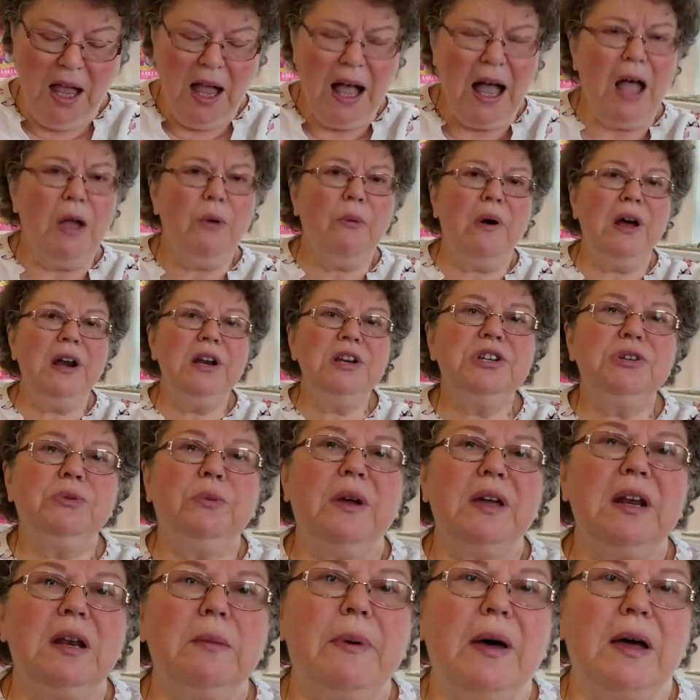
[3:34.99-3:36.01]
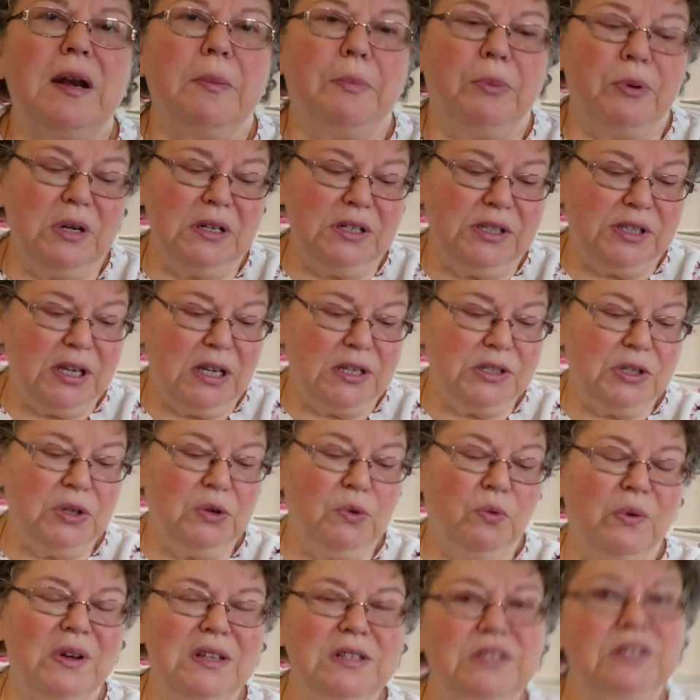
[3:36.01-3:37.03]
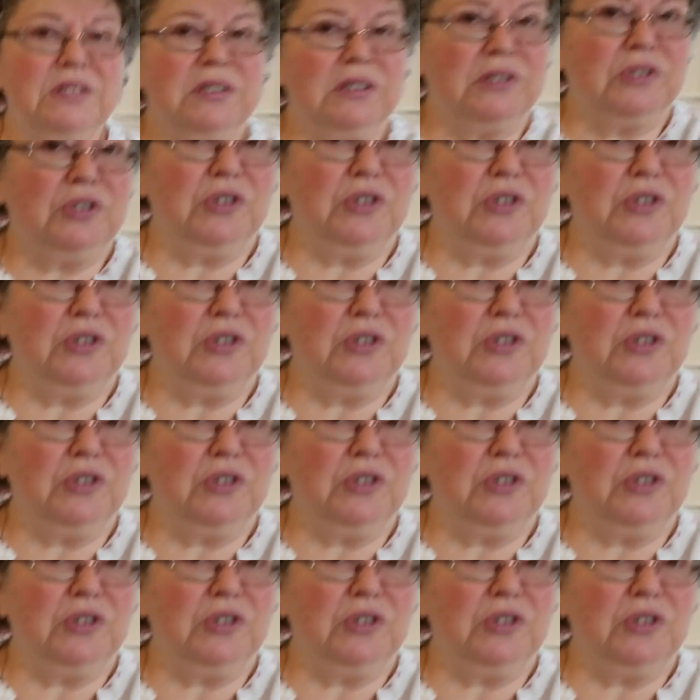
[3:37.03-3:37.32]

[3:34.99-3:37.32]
I wanted to write about a princess who wasn't a